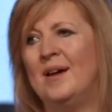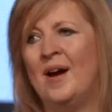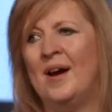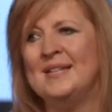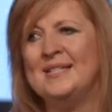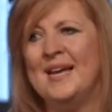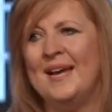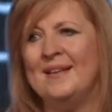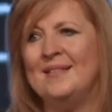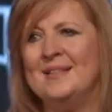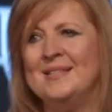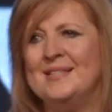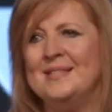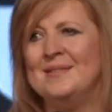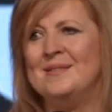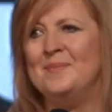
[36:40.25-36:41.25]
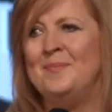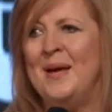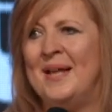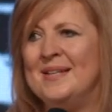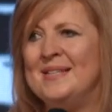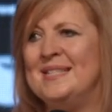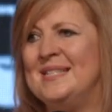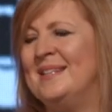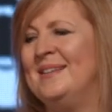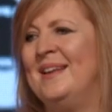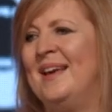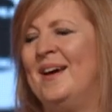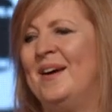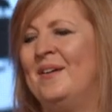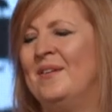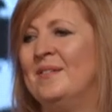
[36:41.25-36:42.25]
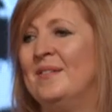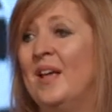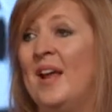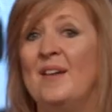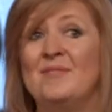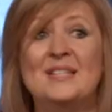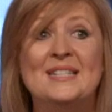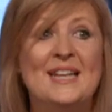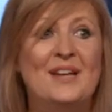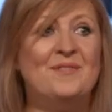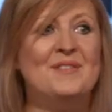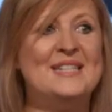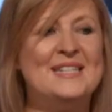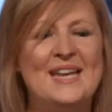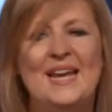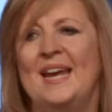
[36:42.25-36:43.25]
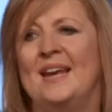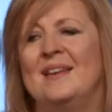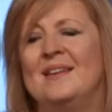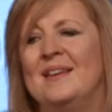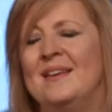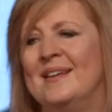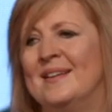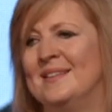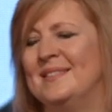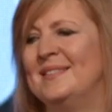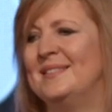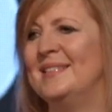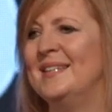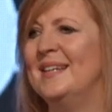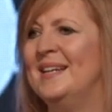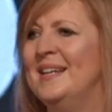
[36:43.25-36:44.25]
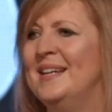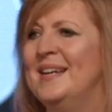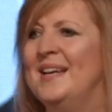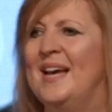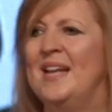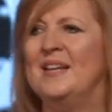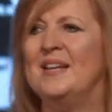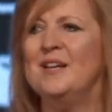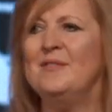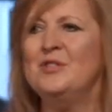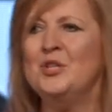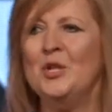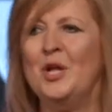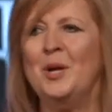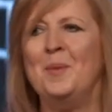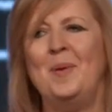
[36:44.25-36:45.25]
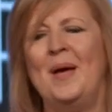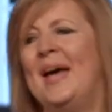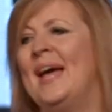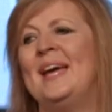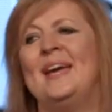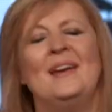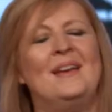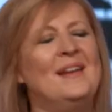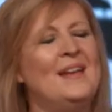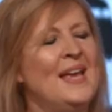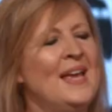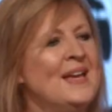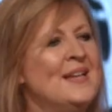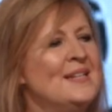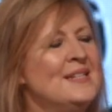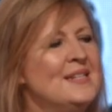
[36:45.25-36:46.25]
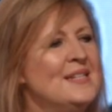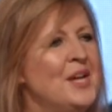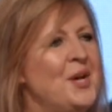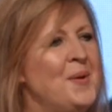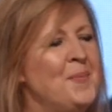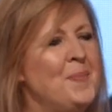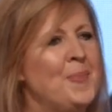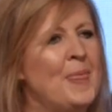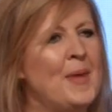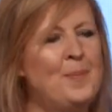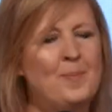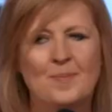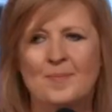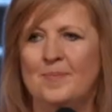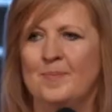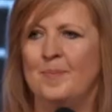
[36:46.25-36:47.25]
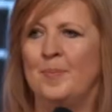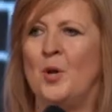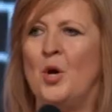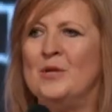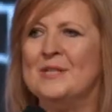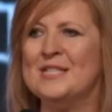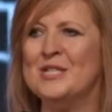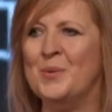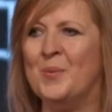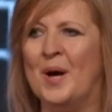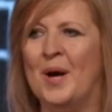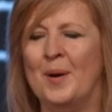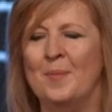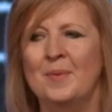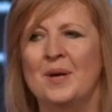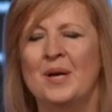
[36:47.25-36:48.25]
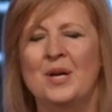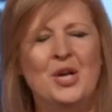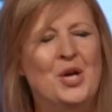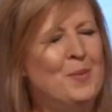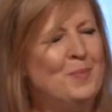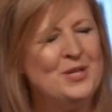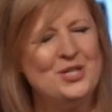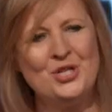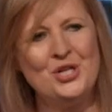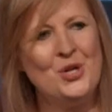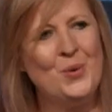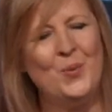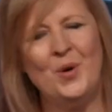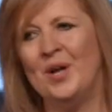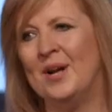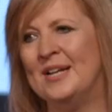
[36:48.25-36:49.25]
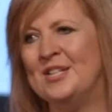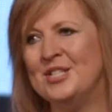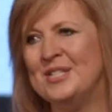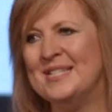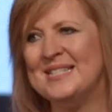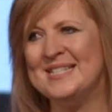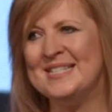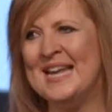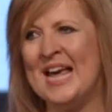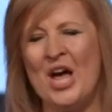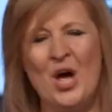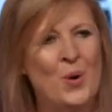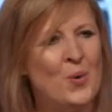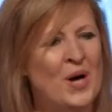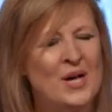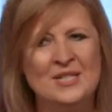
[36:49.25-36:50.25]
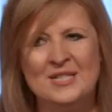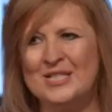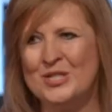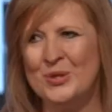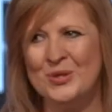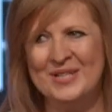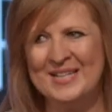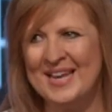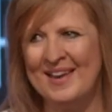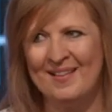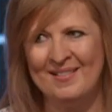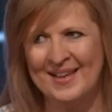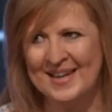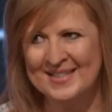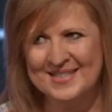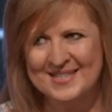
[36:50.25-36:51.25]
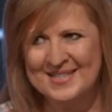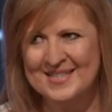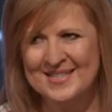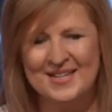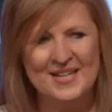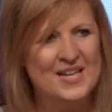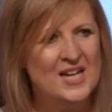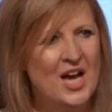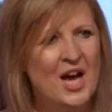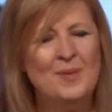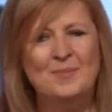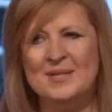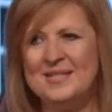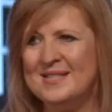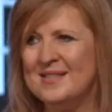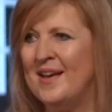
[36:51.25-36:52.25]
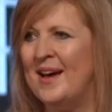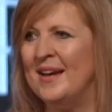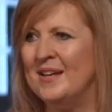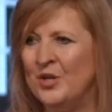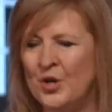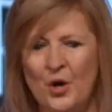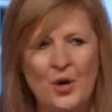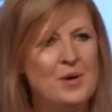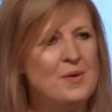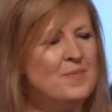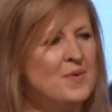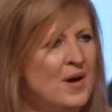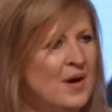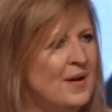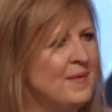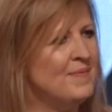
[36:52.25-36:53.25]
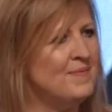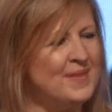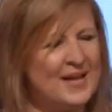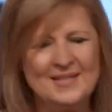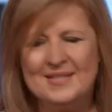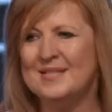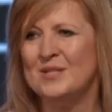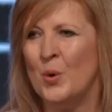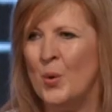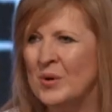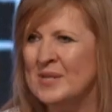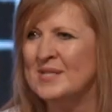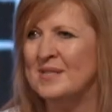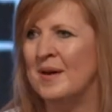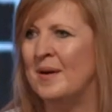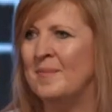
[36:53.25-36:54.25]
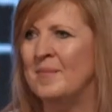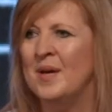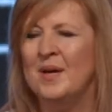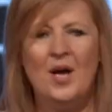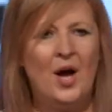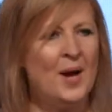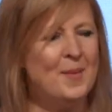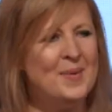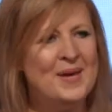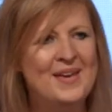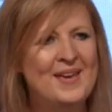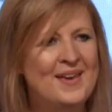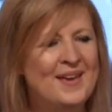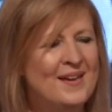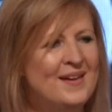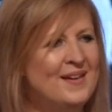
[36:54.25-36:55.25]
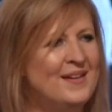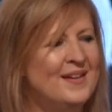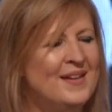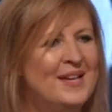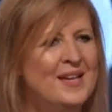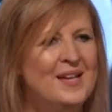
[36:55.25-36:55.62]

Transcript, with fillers: I take this medicine now that I have to take for 10 years, and it gives you a lot of pain and um, it bloats you up. But you know what? I just now, I just couldn't care less. I'm just like, no, I, that's awesome. I'm here.